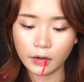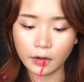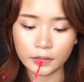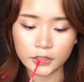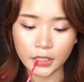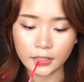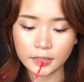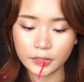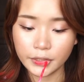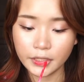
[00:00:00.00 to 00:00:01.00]
on
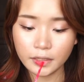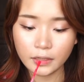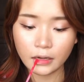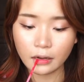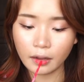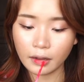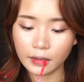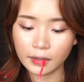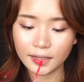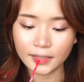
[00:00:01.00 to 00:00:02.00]
Chinese New Year
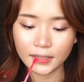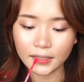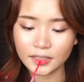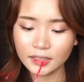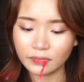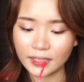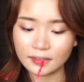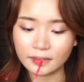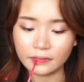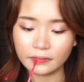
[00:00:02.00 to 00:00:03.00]
because it's just festive,